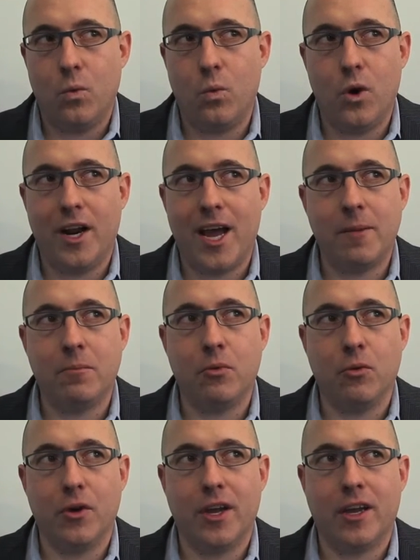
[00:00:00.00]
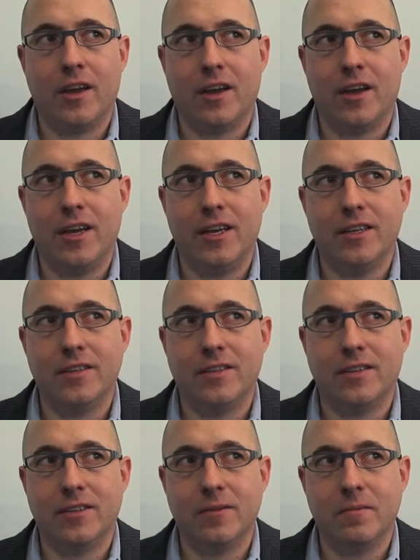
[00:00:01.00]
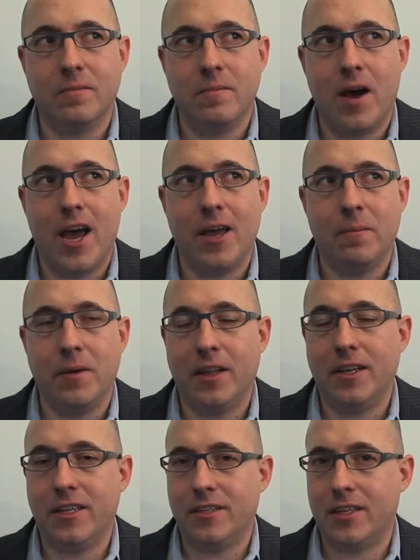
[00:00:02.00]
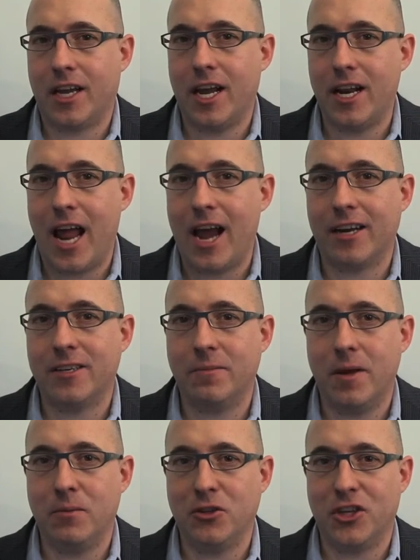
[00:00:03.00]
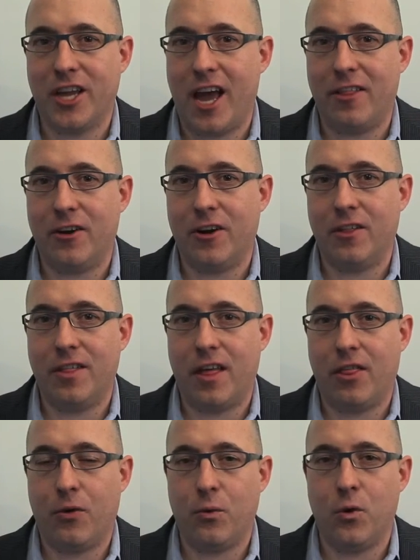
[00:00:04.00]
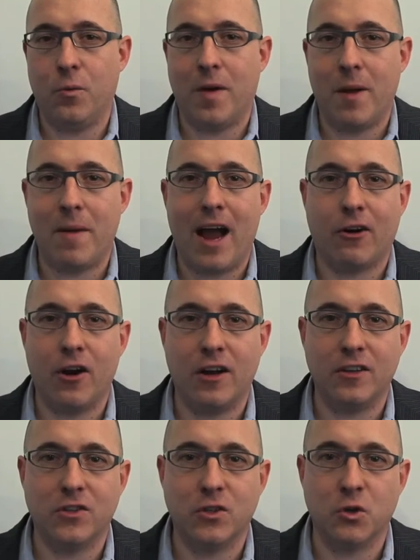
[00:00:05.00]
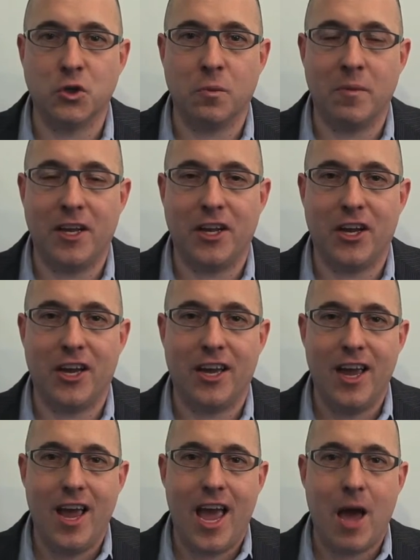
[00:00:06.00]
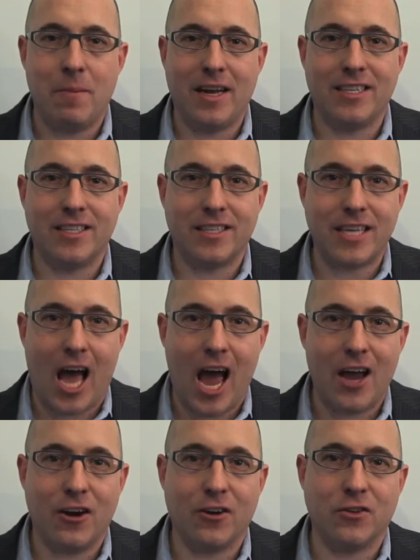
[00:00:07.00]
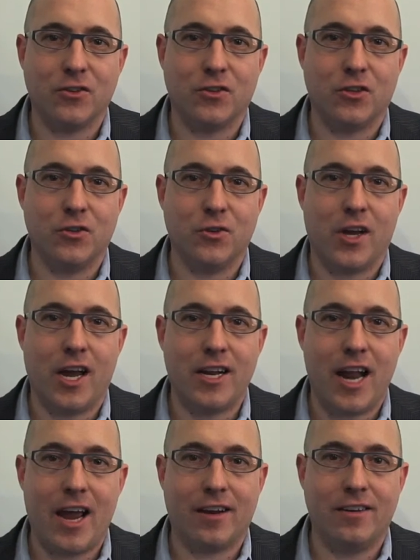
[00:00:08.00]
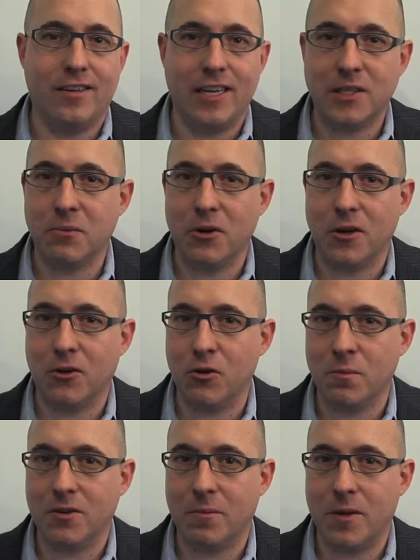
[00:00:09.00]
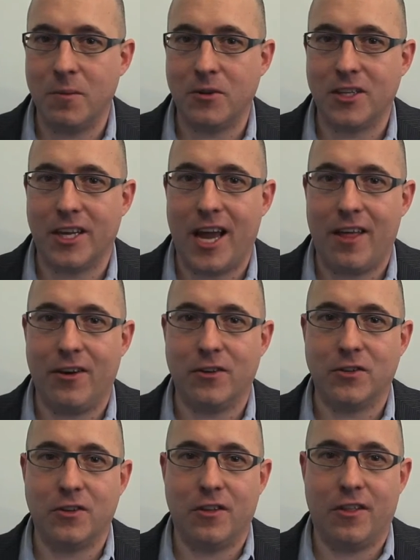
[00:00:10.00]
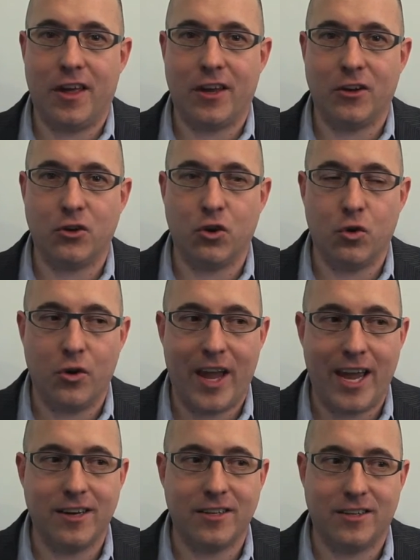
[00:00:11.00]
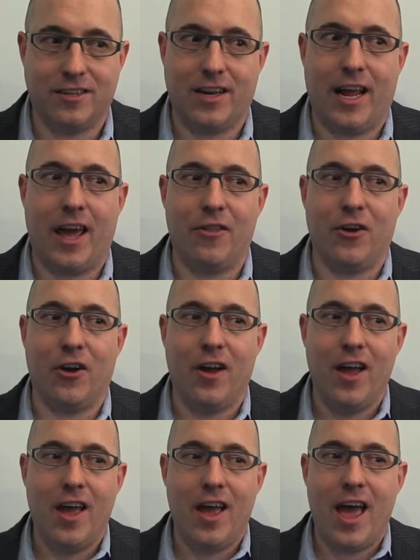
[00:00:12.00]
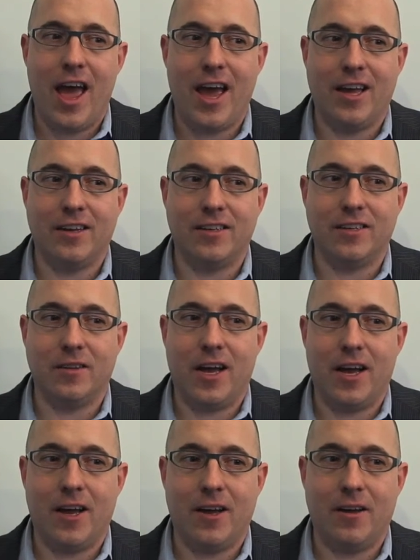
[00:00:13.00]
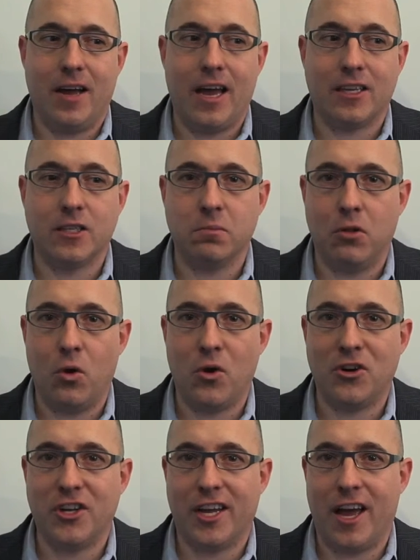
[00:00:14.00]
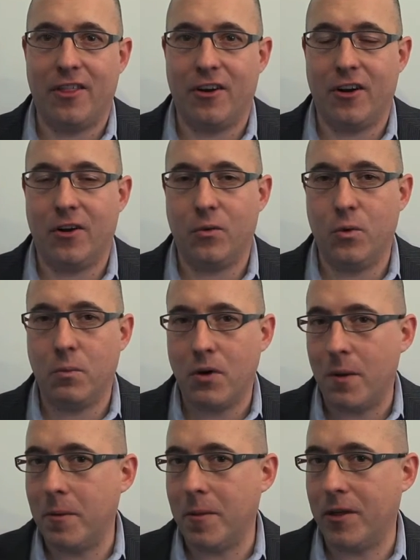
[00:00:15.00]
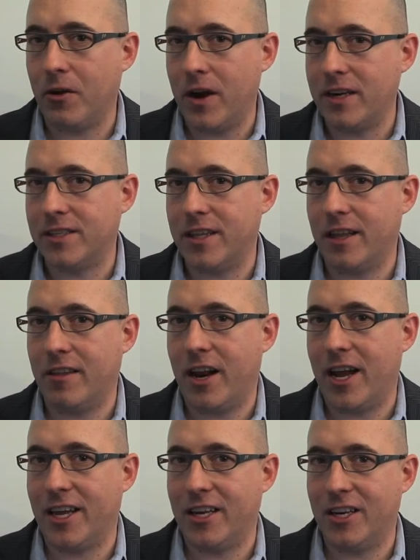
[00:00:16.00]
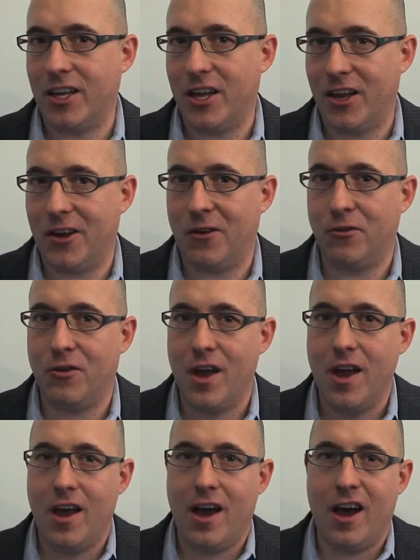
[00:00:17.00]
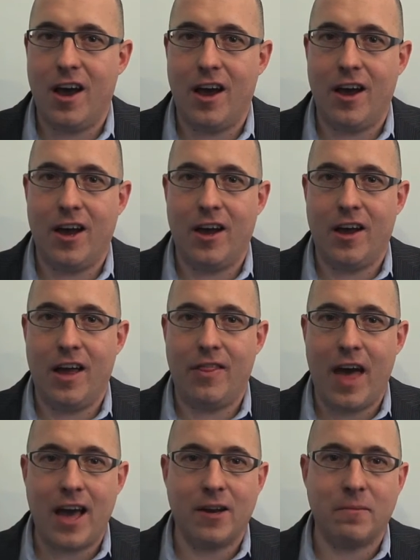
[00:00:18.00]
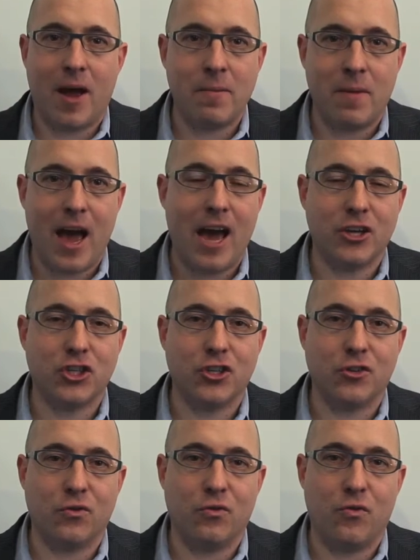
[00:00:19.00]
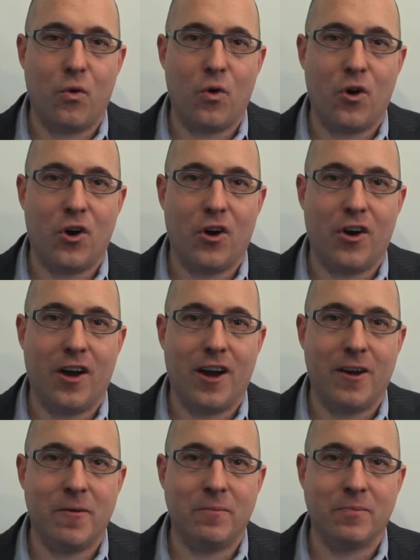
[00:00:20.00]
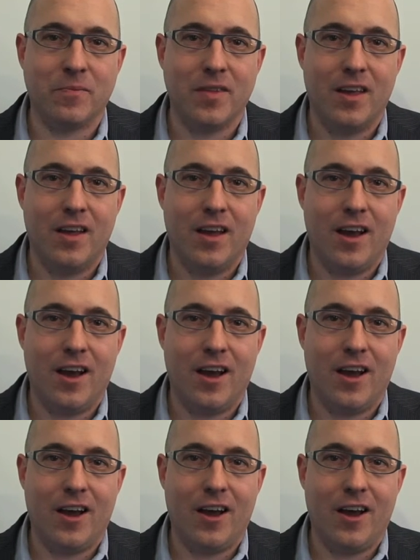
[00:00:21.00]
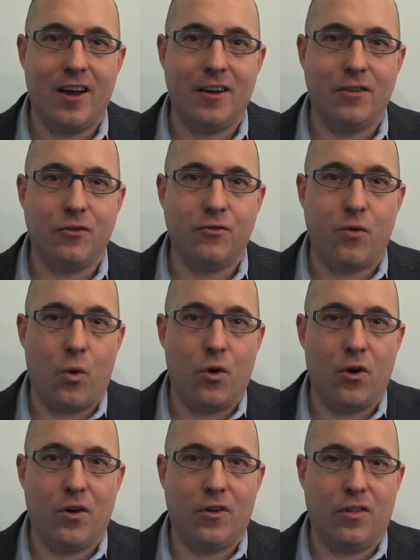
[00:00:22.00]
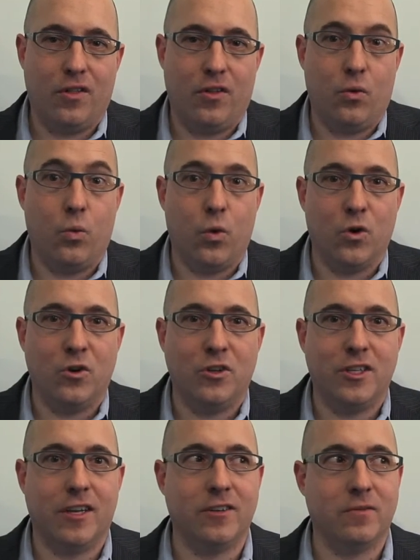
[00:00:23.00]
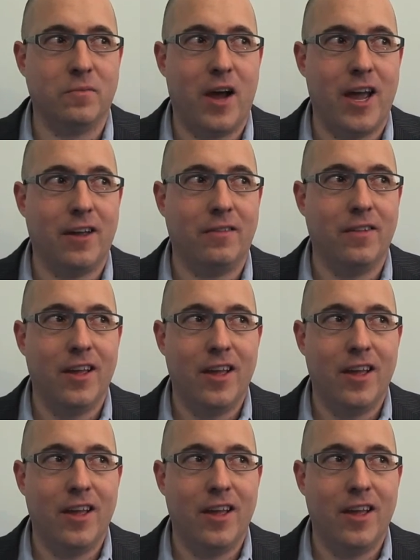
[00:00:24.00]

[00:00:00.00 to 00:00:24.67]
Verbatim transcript: what I bring is my ability to connect people together, that through my background in social media and my desires to connect disparate groups of people together so that they can create together and uh, explore together will probably be the greatest thing that I can give. Uh, that and my passion for, um, uh, for the world and my